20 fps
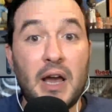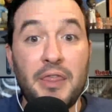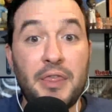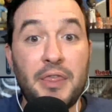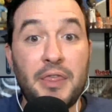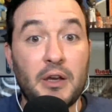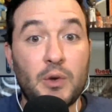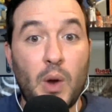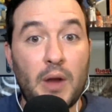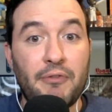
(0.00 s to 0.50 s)

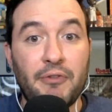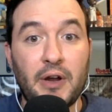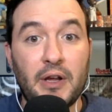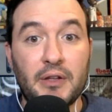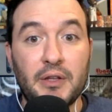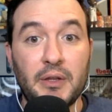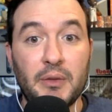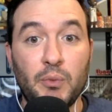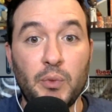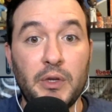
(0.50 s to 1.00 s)
think, quite
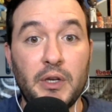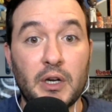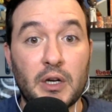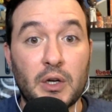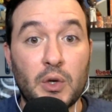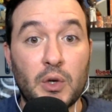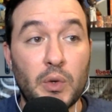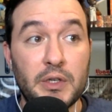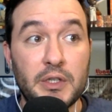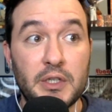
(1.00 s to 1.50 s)
frankly, we are
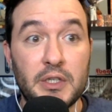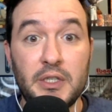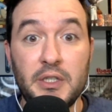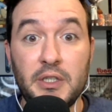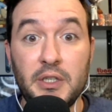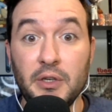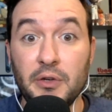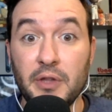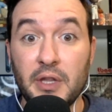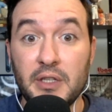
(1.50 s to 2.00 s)
going to
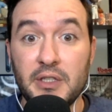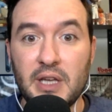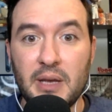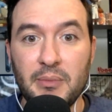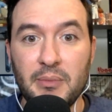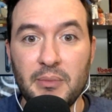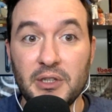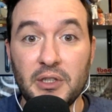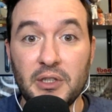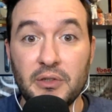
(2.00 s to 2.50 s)
hear that
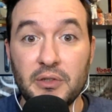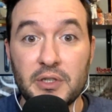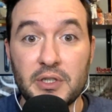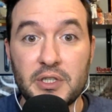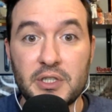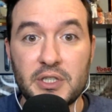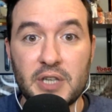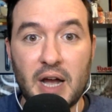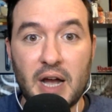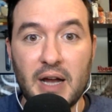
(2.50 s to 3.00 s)
Damian Lillard
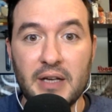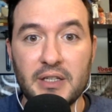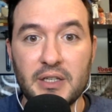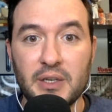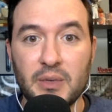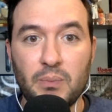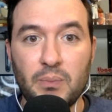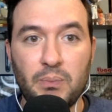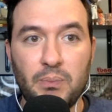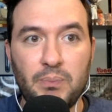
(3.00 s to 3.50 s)
signed
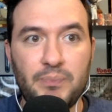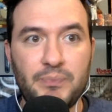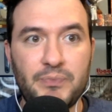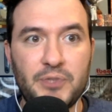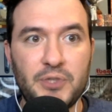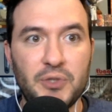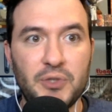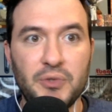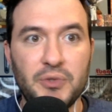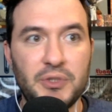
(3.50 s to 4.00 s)
a
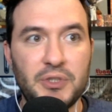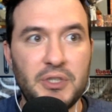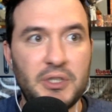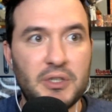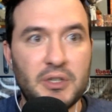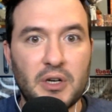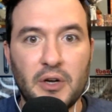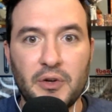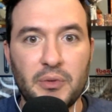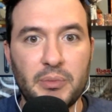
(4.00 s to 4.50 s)

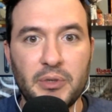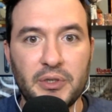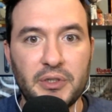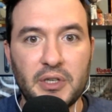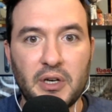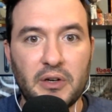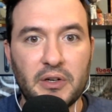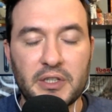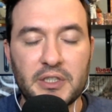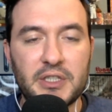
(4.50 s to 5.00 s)
2-year, $100 million
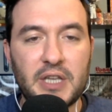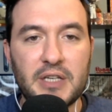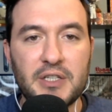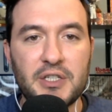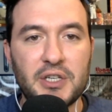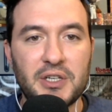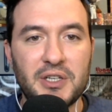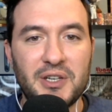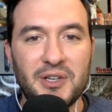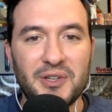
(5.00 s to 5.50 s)

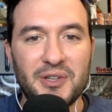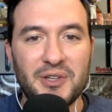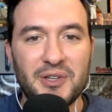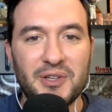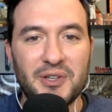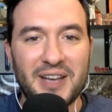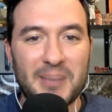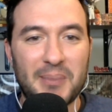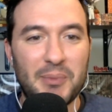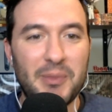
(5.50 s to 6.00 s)
extension here in the
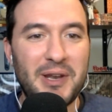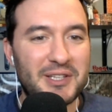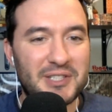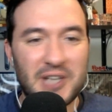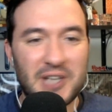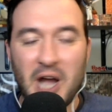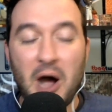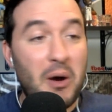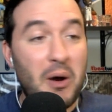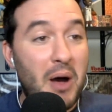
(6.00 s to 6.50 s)
next couple
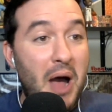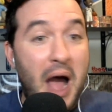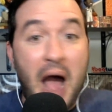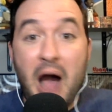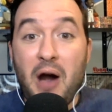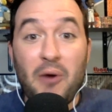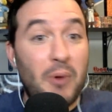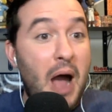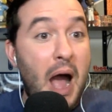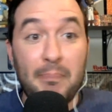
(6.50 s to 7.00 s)
minutes.
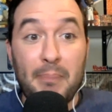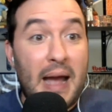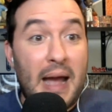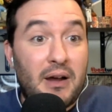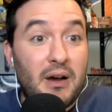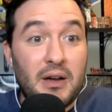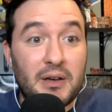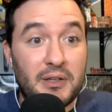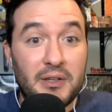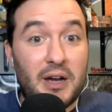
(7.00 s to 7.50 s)
I'll hop
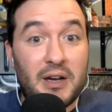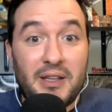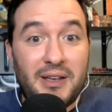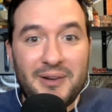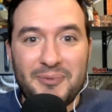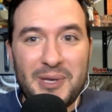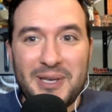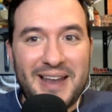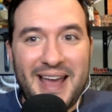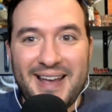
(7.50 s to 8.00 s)
back on,
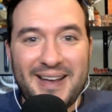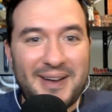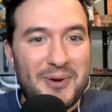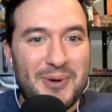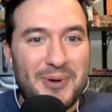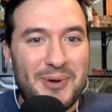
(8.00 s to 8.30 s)
Kanani. We can